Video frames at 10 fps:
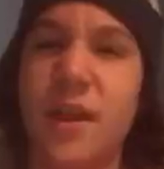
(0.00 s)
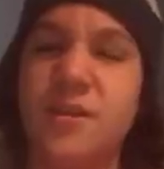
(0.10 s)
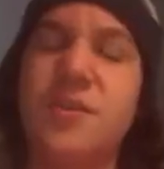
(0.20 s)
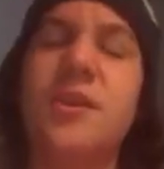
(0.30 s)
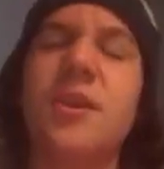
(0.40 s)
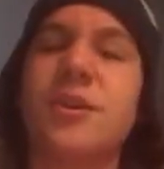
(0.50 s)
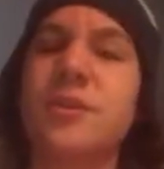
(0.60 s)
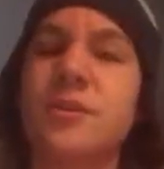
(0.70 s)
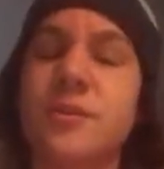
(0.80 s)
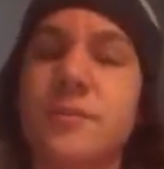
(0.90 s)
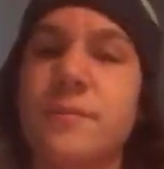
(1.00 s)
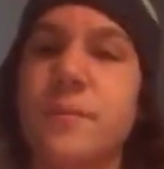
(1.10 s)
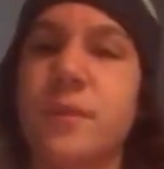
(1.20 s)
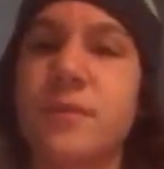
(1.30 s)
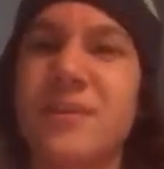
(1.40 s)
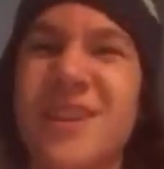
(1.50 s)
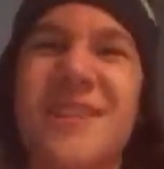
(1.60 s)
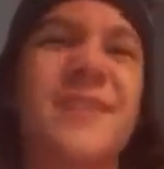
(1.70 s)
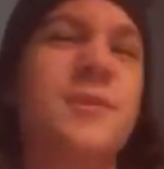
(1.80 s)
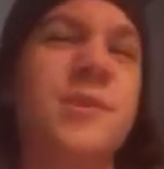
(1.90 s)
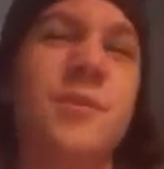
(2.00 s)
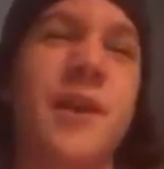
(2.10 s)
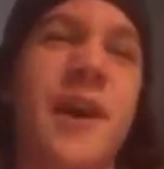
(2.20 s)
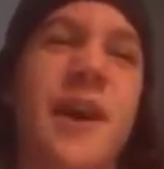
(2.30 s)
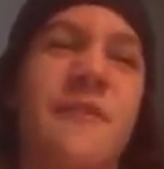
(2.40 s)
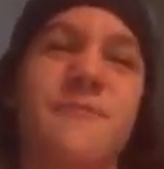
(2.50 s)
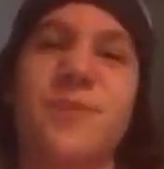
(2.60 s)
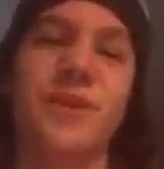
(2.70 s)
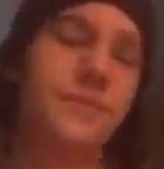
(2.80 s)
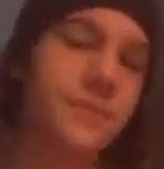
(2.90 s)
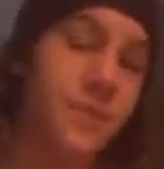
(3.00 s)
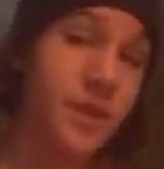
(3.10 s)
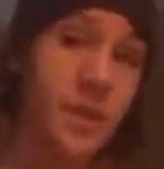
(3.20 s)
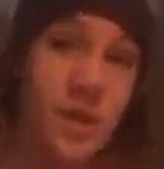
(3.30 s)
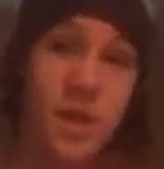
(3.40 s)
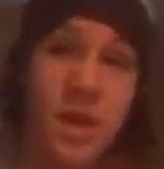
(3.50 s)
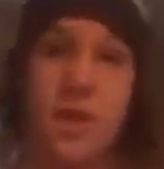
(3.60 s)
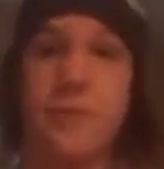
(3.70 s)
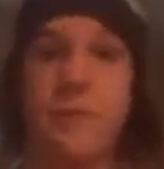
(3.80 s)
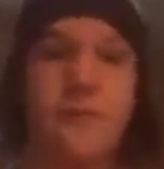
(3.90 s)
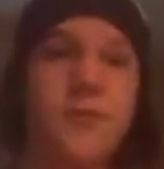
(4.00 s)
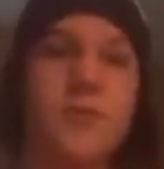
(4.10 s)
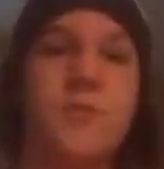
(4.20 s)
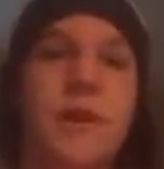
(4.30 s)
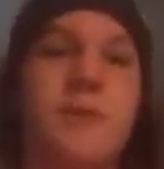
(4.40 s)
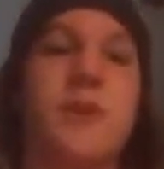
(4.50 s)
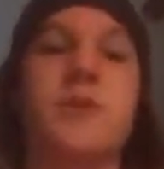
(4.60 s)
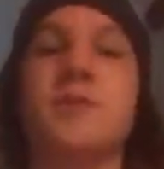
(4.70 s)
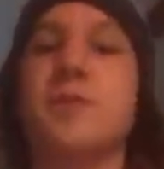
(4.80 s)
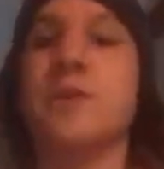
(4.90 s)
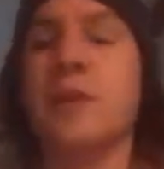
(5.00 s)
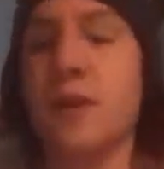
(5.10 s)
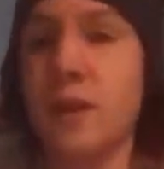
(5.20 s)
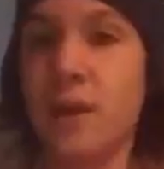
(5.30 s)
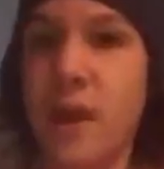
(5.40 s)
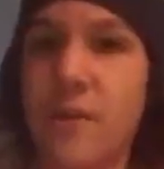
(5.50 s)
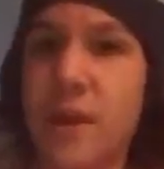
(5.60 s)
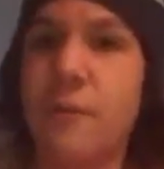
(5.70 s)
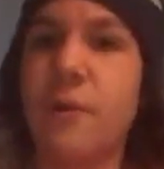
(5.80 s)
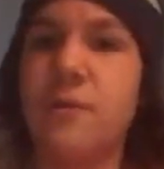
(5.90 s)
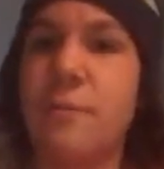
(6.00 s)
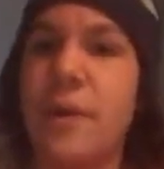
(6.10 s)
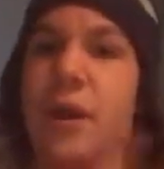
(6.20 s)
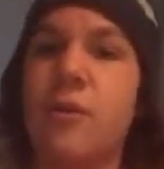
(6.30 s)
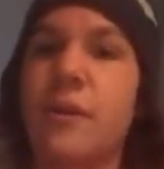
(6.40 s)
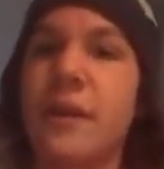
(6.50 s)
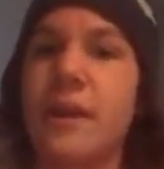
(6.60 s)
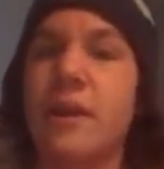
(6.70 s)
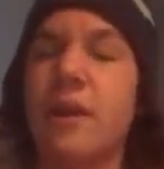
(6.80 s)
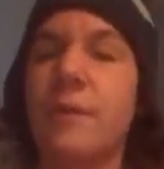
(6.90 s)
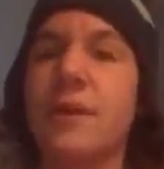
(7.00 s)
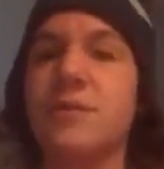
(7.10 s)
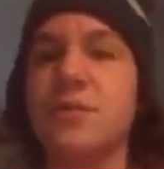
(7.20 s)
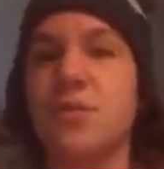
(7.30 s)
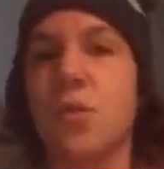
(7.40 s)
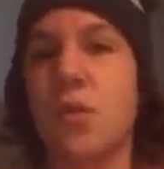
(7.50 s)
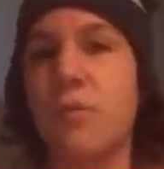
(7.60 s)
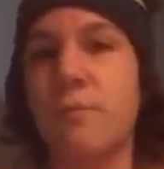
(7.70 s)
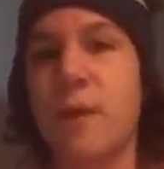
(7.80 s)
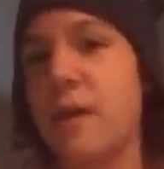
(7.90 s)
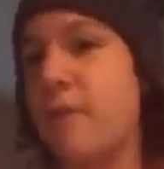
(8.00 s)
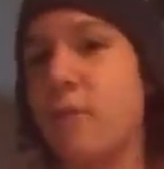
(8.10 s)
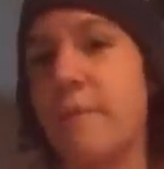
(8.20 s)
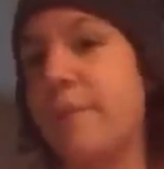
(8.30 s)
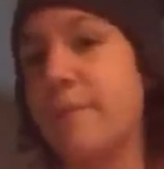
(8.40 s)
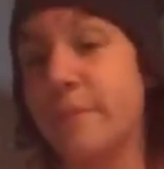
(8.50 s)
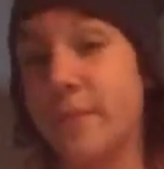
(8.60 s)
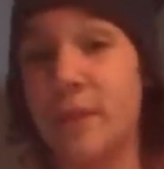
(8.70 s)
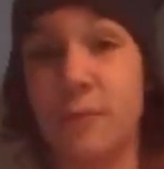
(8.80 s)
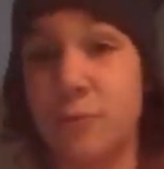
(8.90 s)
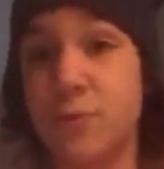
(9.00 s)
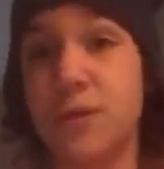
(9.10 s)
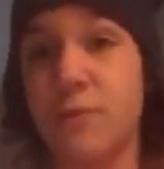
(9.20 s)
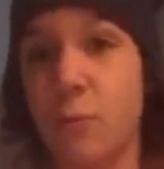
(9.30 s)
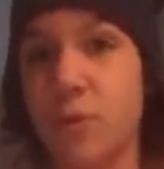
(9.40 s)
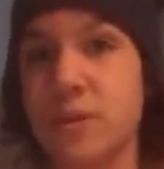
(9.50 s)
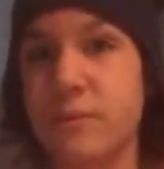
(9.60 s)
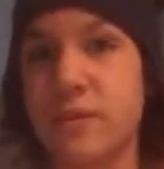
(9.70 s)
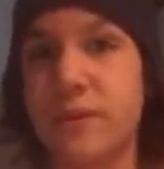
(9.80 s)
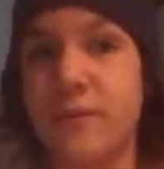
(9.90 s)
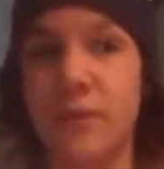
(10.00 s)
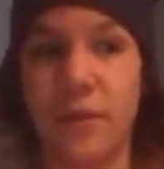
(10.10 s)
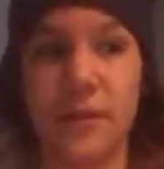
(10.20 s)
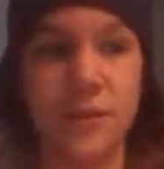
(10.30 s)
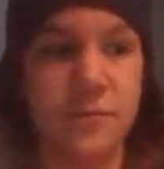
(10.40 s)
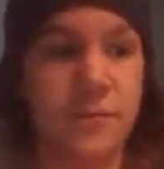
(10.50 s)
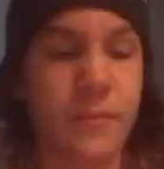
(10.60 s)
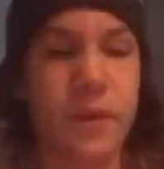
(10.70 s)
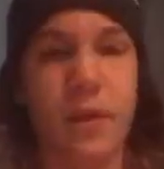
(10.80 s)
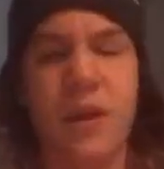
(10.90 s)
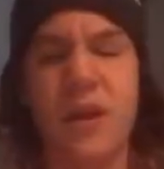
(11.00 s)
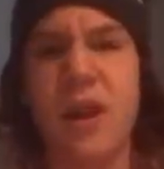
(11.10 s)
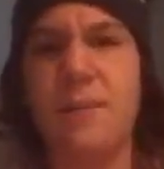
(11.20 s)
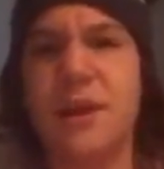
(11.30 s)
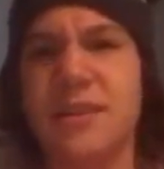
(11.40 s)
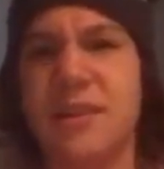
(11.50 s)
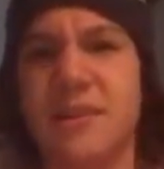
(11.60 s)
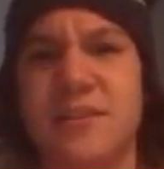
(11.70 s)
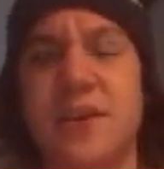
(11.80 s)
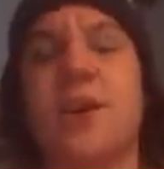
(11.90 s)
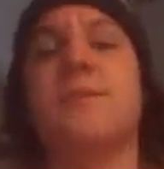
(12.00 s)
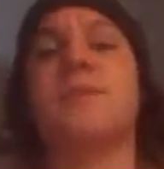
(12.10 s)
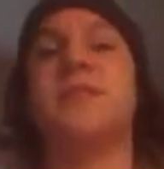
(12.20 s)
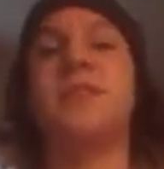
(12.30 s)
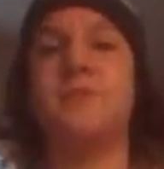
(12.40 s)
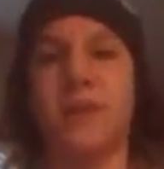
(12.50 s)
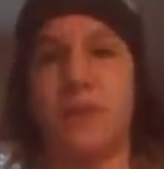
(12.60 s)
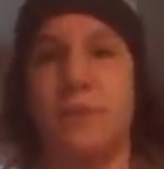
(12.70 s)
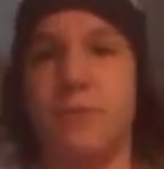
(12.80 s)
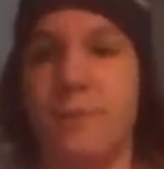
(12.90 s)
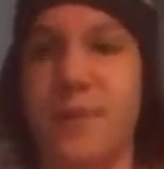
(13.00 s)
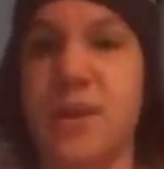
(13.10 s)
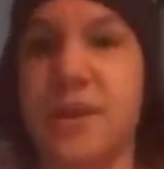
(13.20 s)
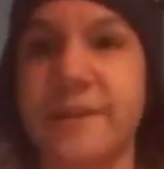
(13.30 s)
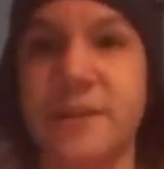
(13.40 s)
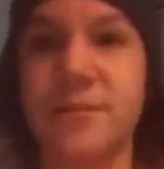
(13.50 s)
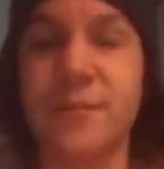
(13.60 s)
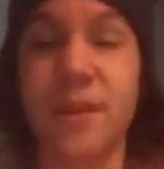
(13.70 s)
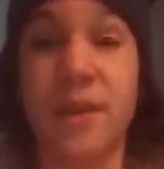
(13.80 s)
yeah, 2 years. Technically, it was two and a half, but anyway, I went for 2.5 years, and then I went to Bear Creek Elementary School, which was even worse than Westside Village. Not because they didn't teach me anything, but because